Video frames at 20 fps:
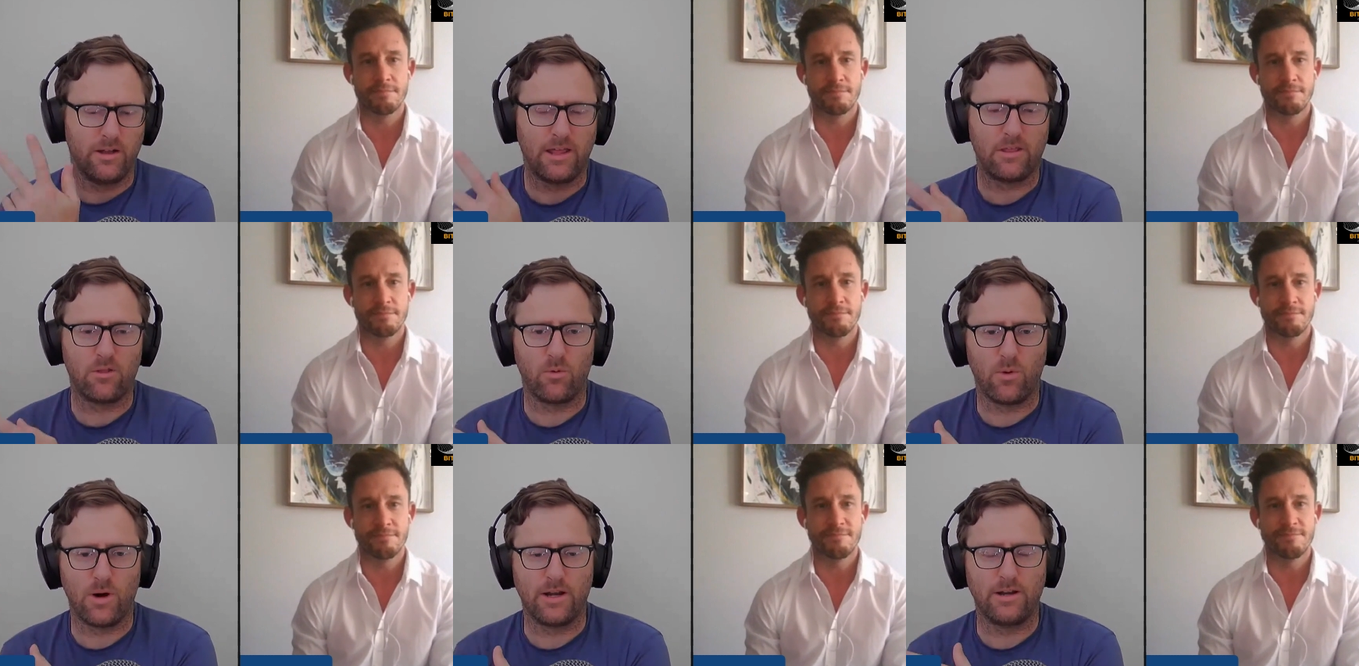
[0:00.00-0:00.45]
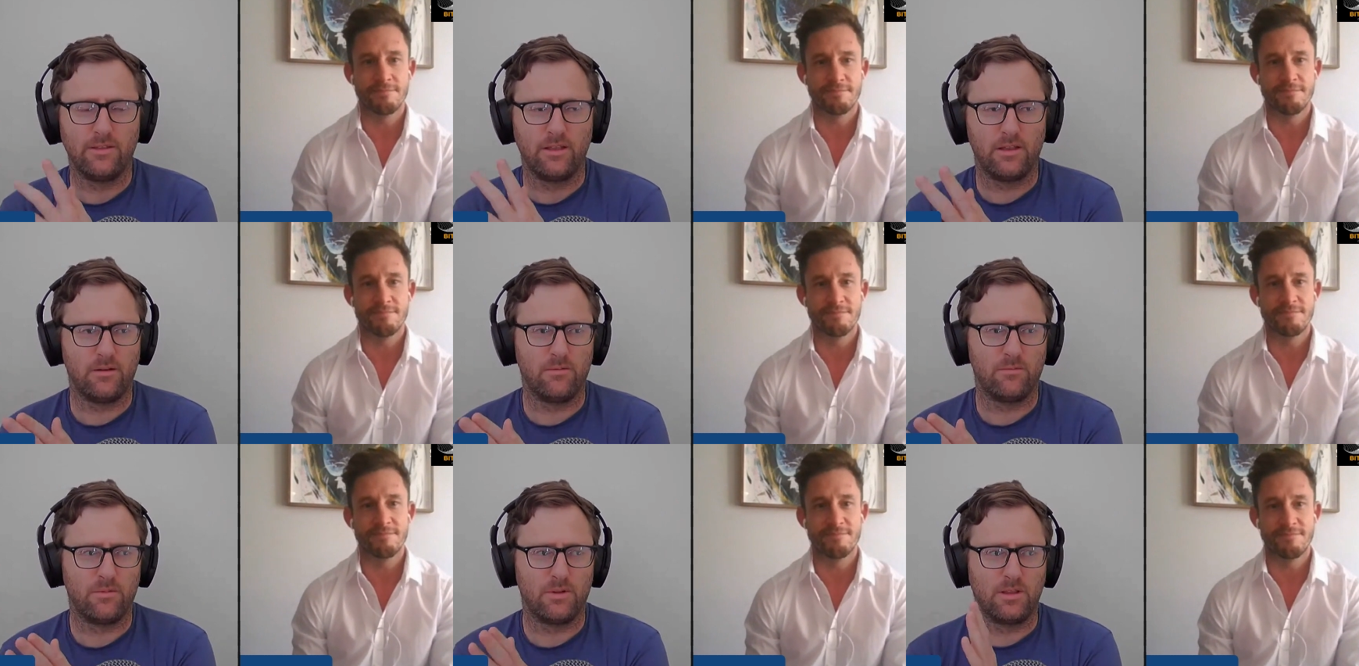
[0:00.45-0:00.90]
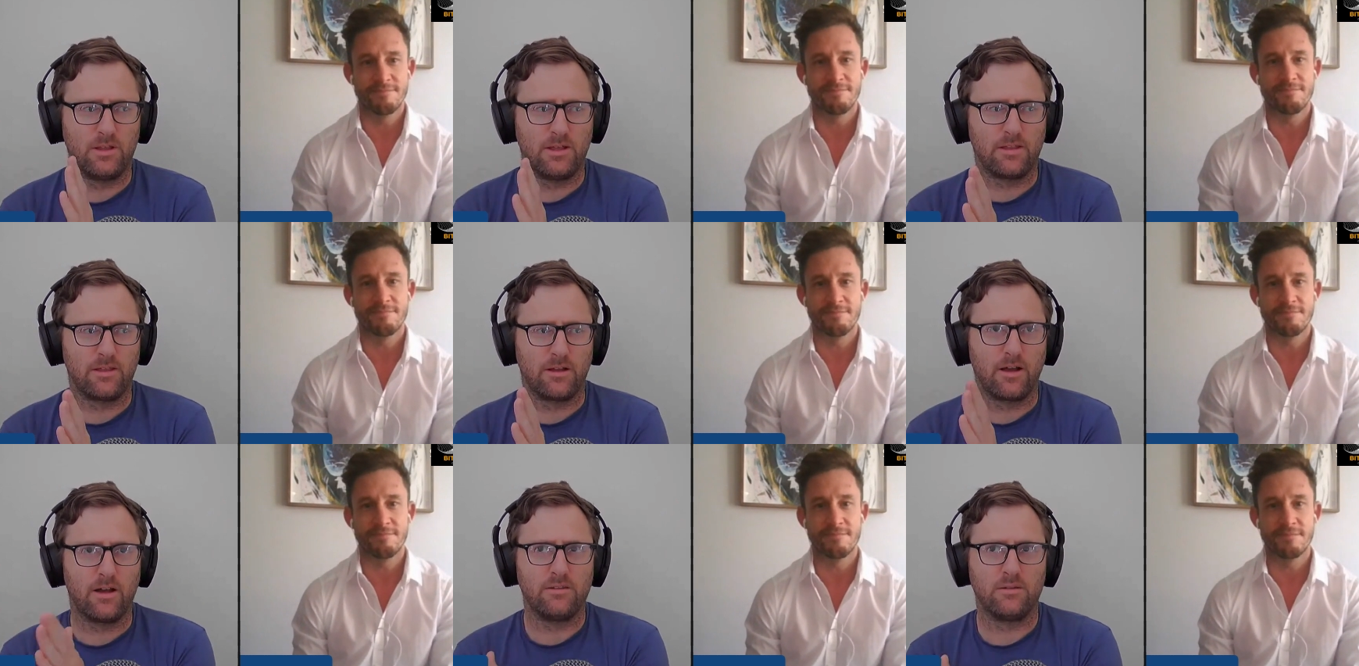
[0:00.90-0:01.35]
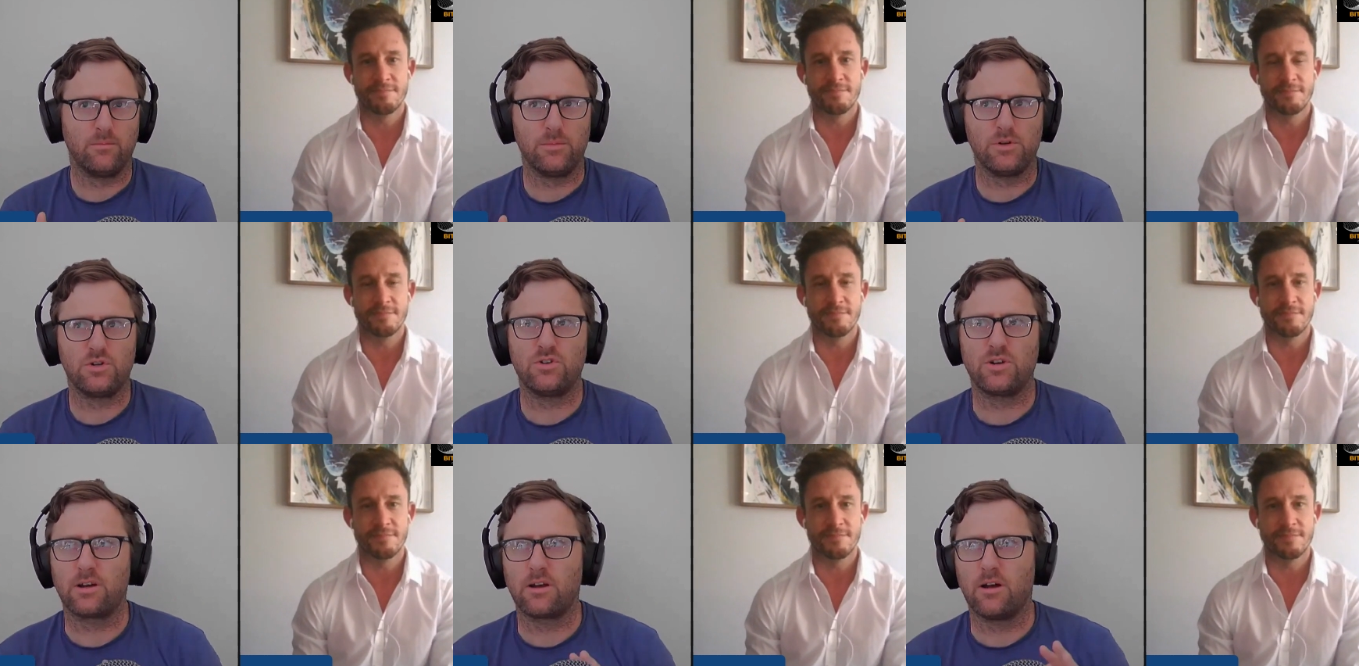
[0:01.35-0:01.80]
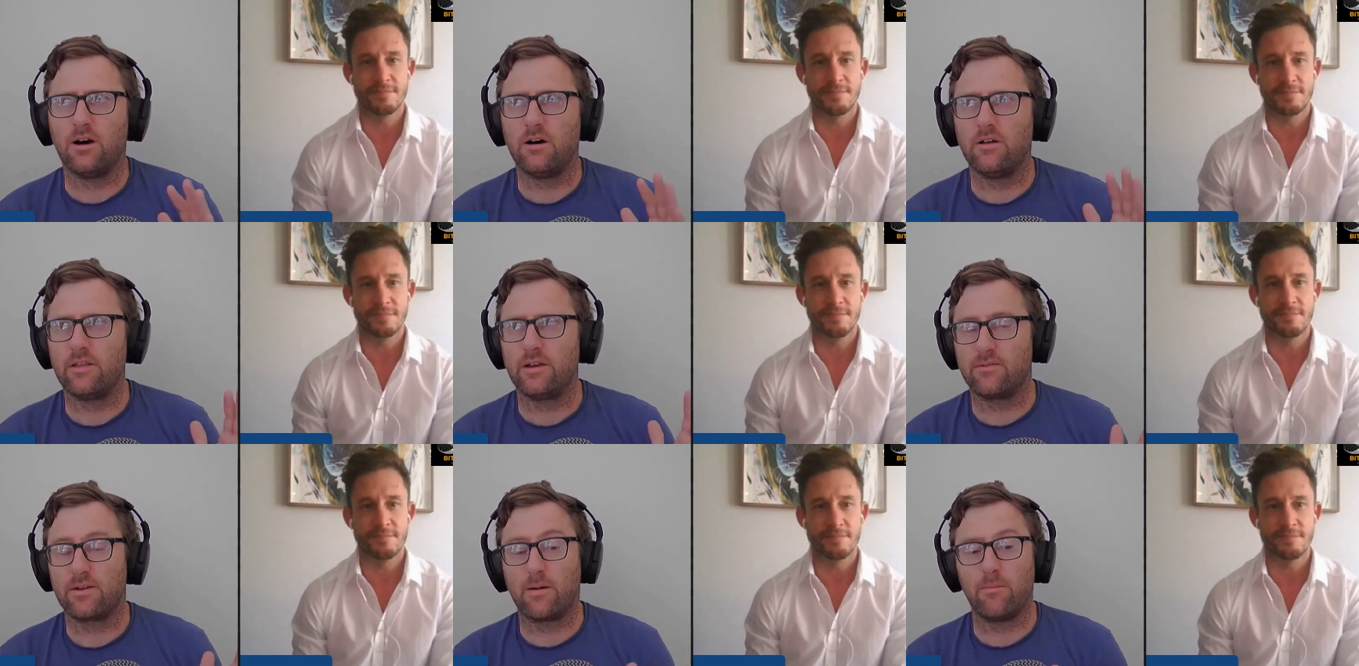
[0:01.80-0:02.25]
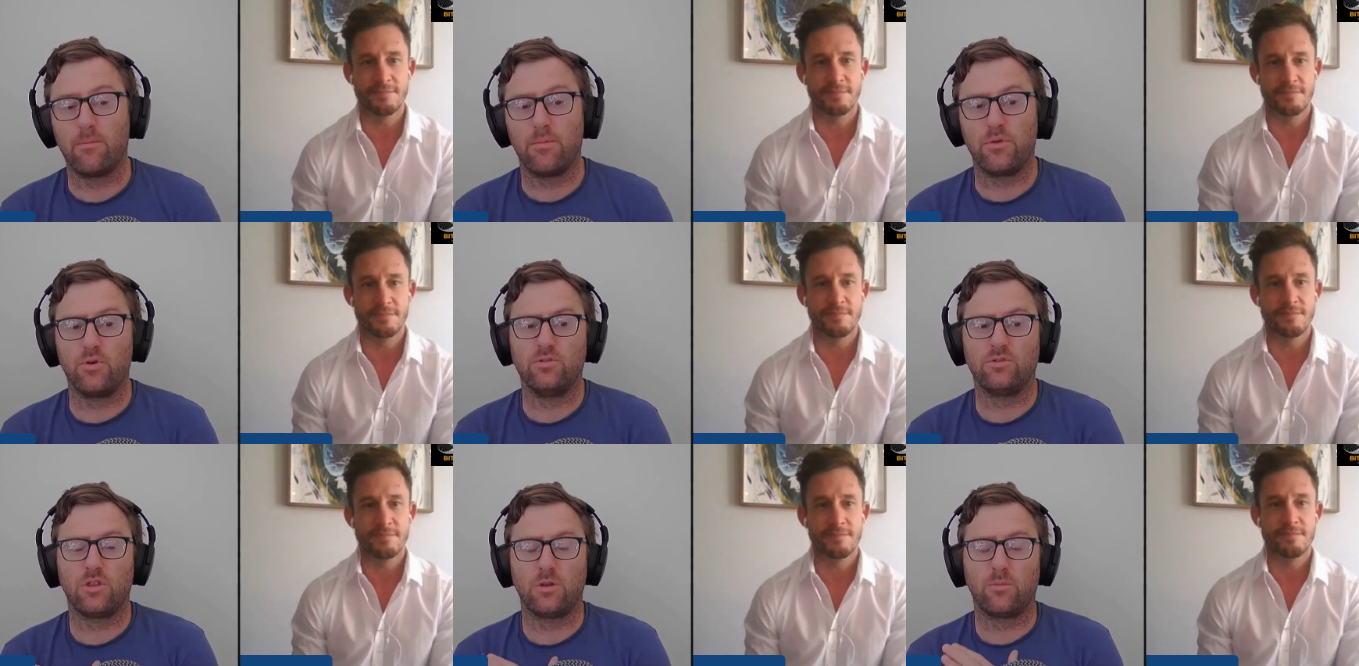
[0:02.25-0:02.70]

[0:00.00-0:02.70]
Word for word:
Speaker 1: Another one, and then the other guys in matric now that have come through.